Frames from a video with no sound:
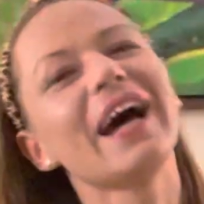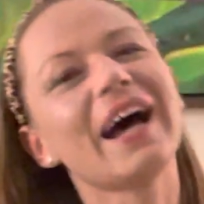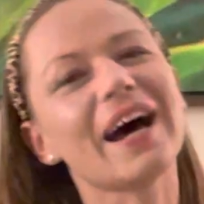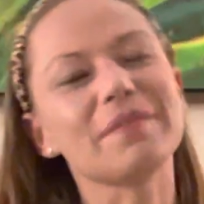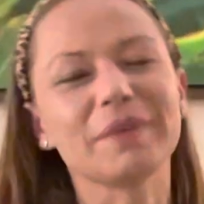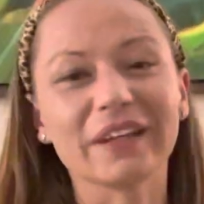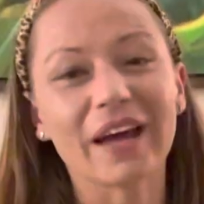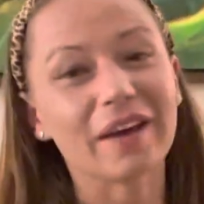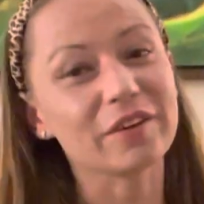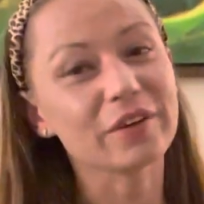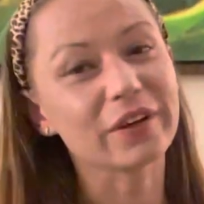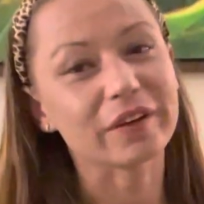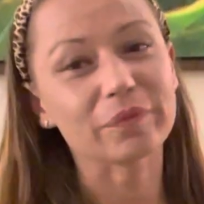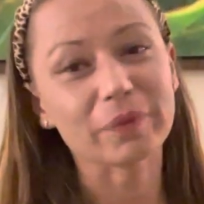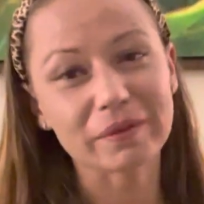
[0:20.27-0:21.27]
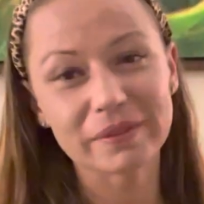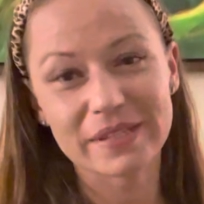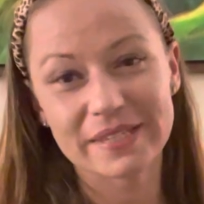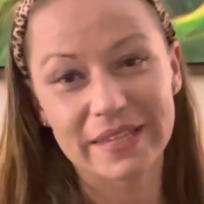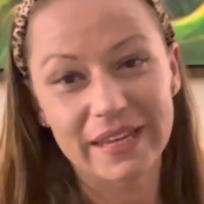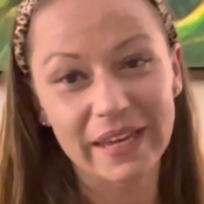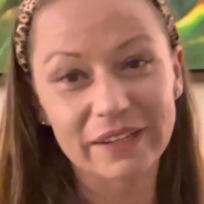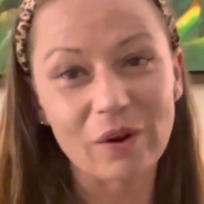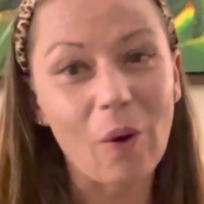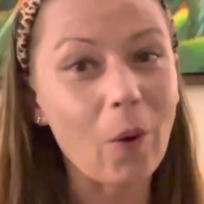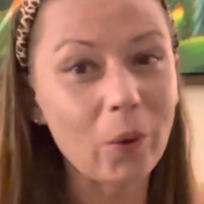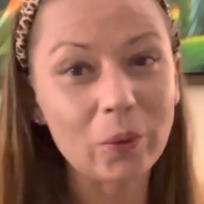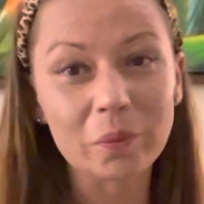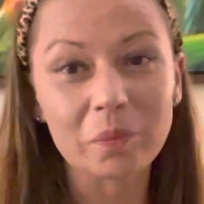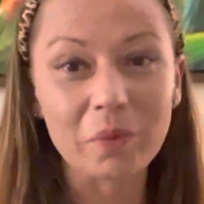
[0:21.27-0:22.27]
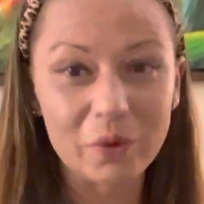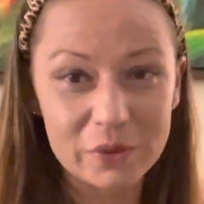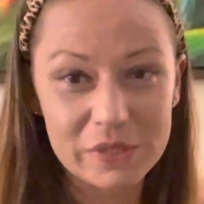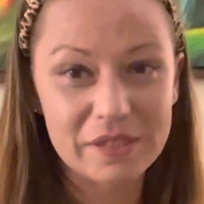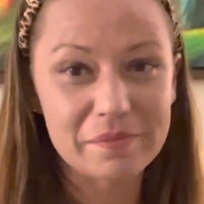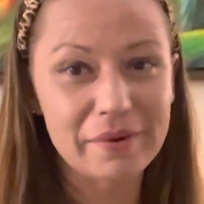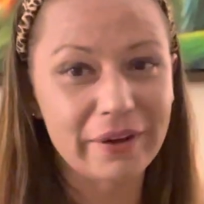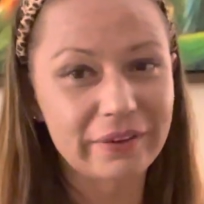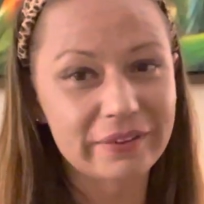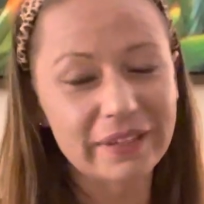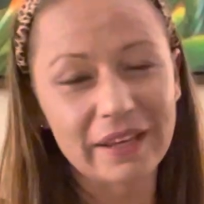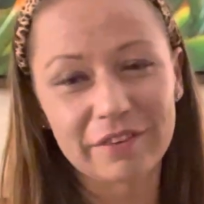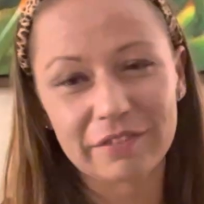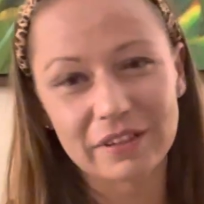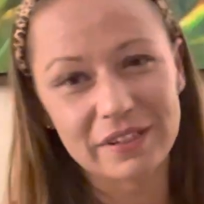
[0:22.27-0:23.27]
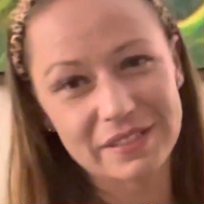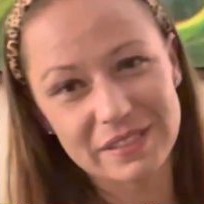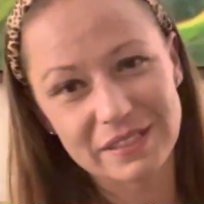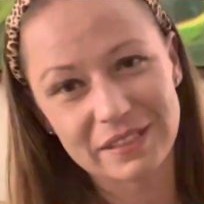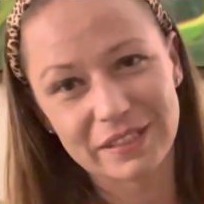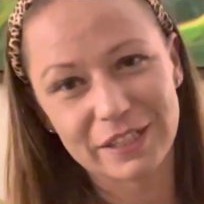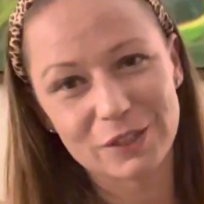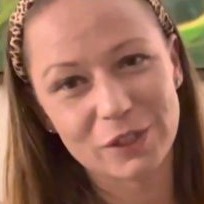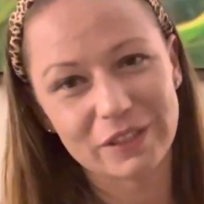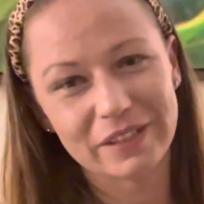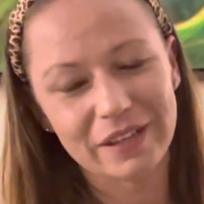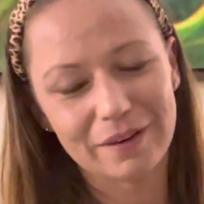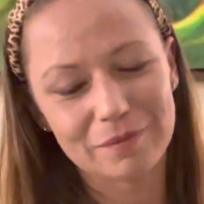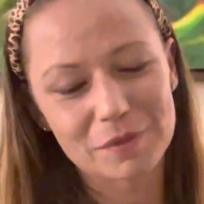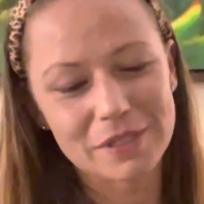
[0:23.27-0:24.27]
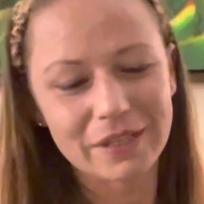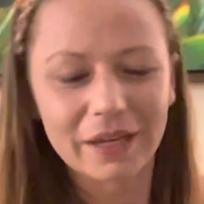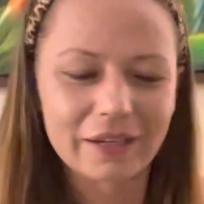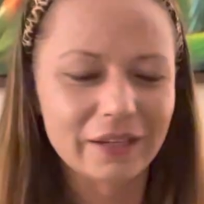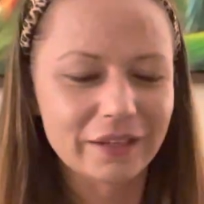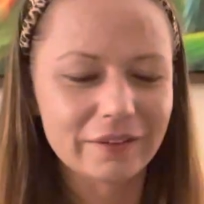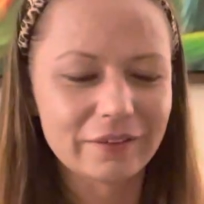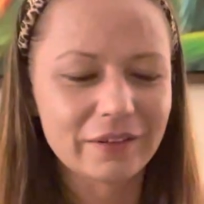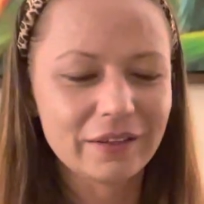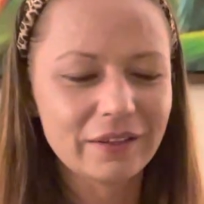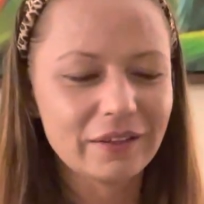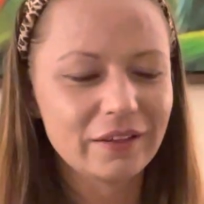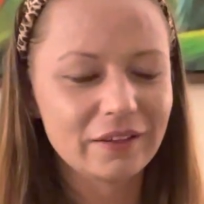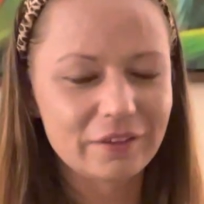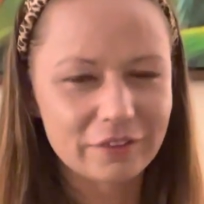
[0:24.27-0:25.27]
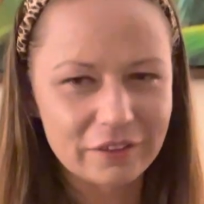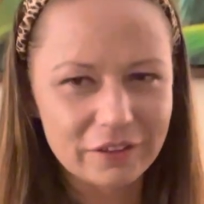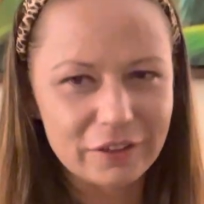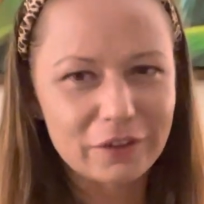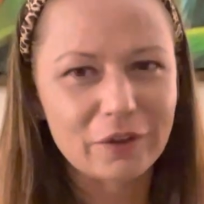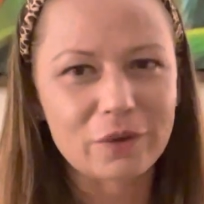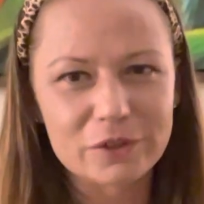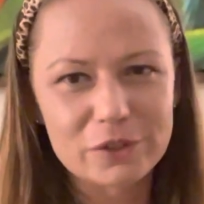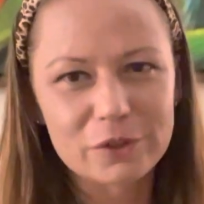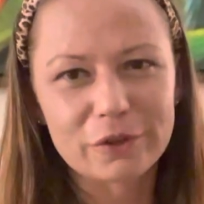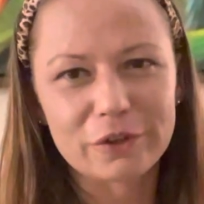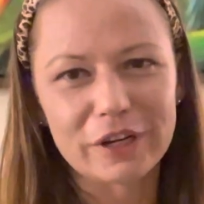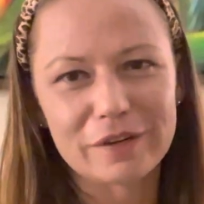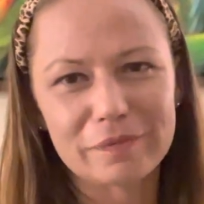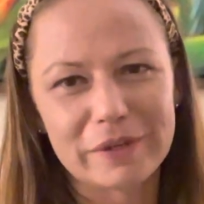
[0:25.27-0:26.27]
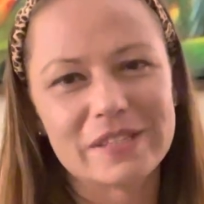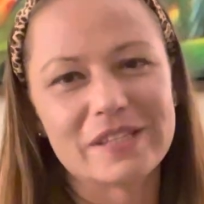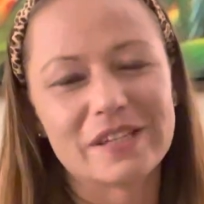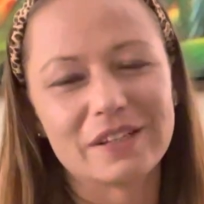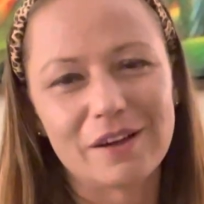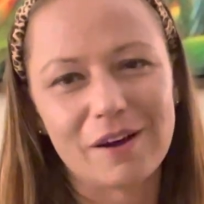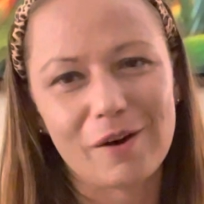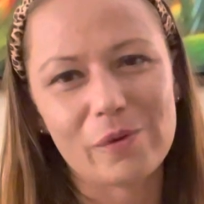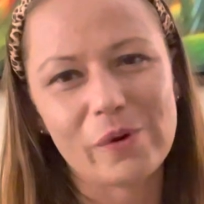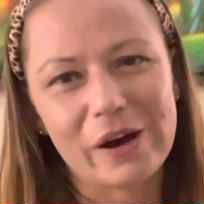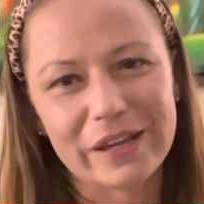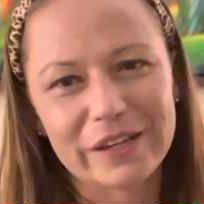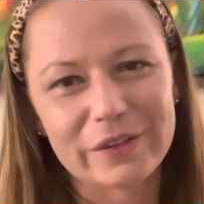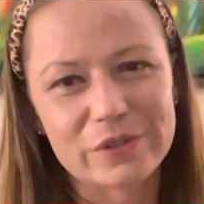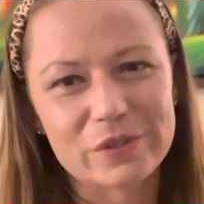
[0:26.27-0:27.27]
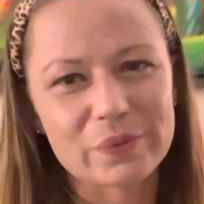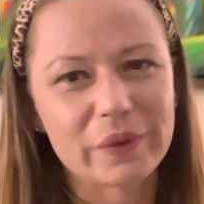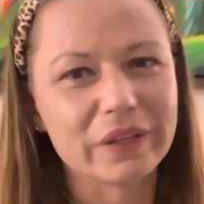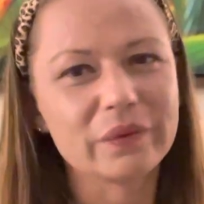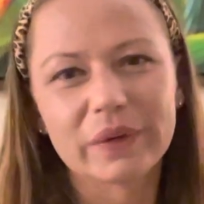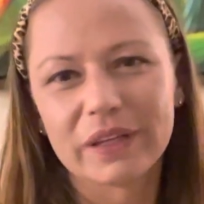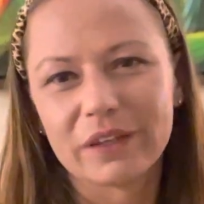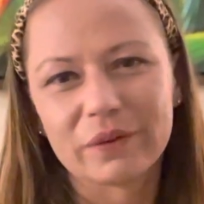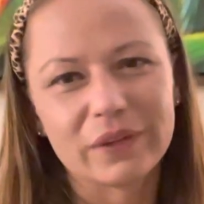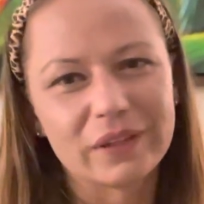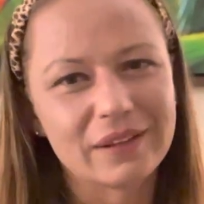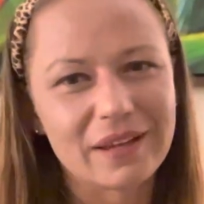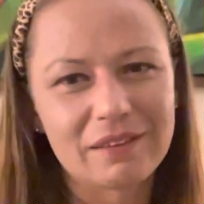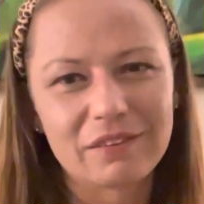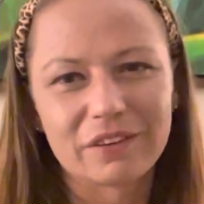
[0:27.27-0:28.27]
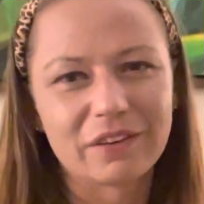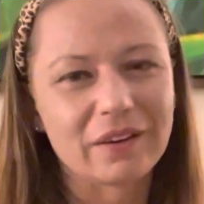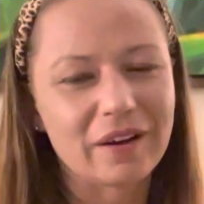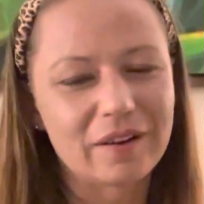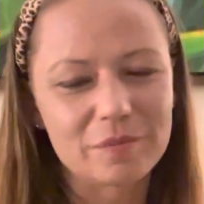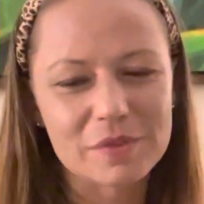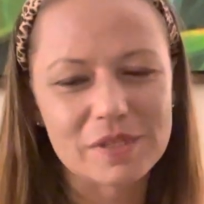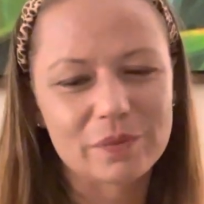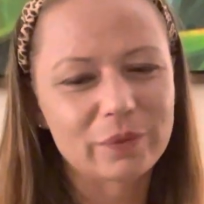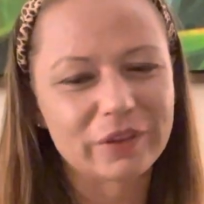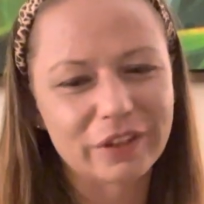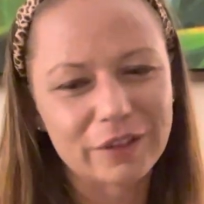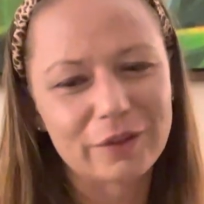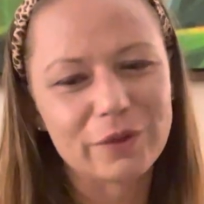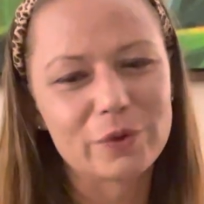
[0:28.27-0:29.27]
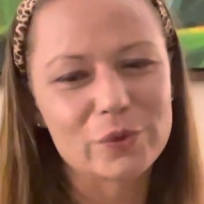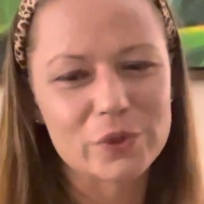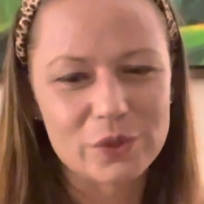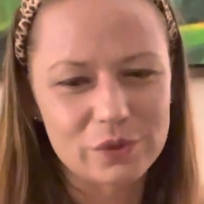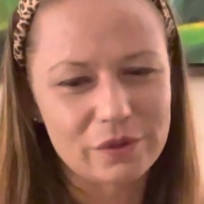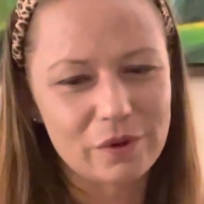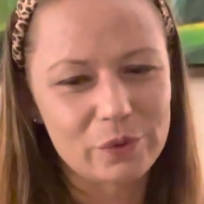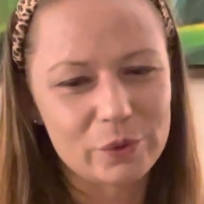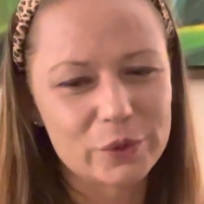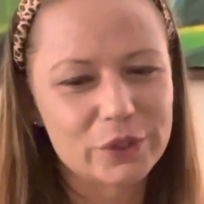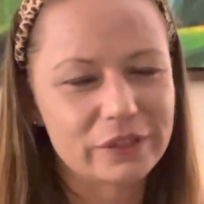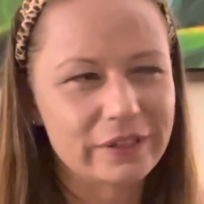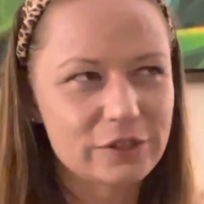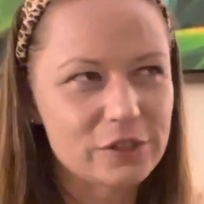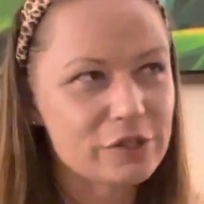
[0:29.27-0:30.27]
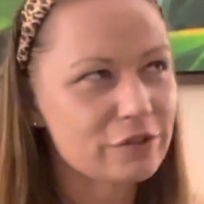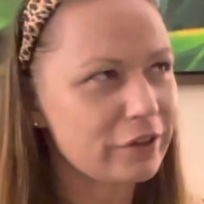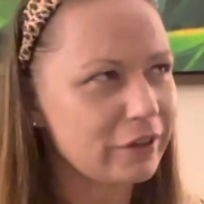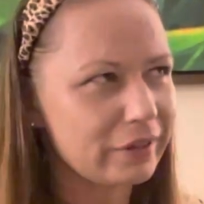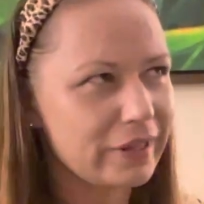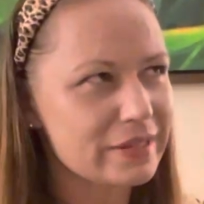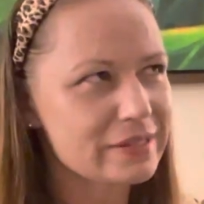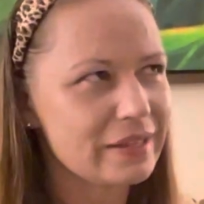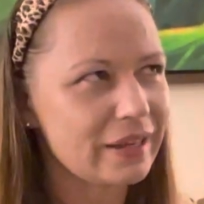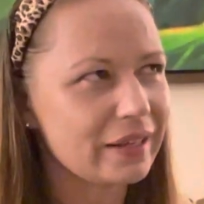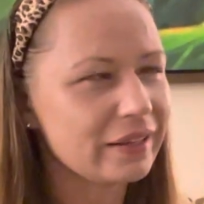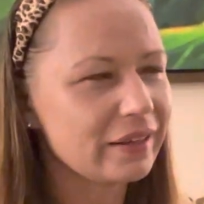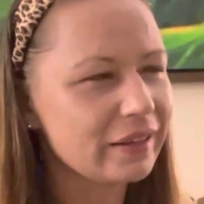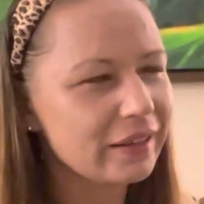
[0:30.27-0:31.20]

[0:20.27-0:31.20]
I mean, you could probably say it almost about every destination that I'm staying in, you know, during my stay in Hawaii, because one way or another, I'm somewhere close to the ocean. I just realized that.